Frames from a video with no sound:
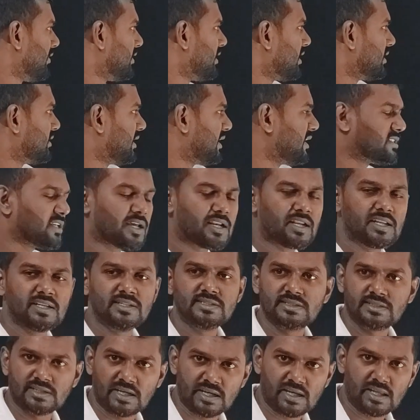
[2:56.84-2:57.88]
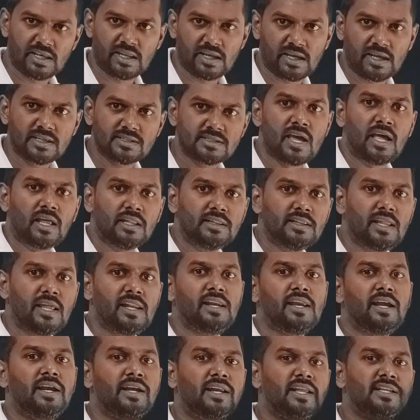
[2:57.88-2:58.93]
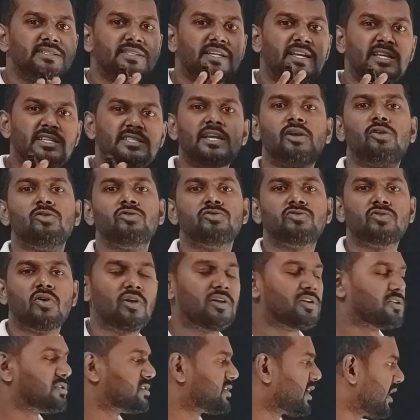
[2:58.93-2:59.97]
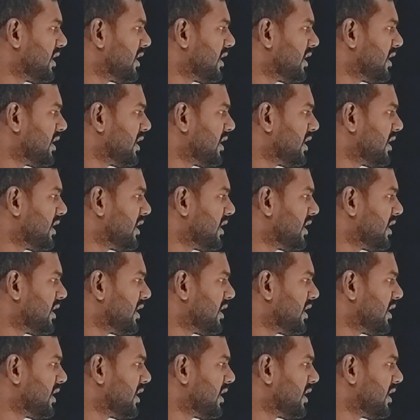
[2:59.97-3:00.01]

whether these are in series, then it is easy to solve.